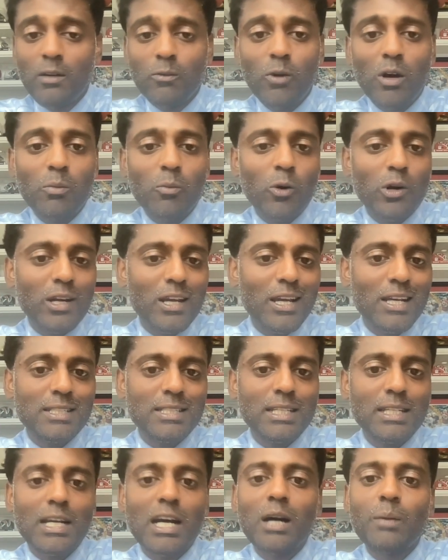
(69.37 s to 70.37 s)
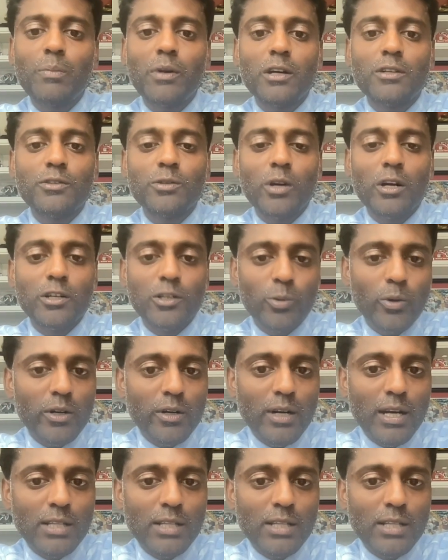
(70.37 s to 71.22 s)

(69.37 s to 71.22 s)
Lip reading: Want more content? Hop onto our Twitter.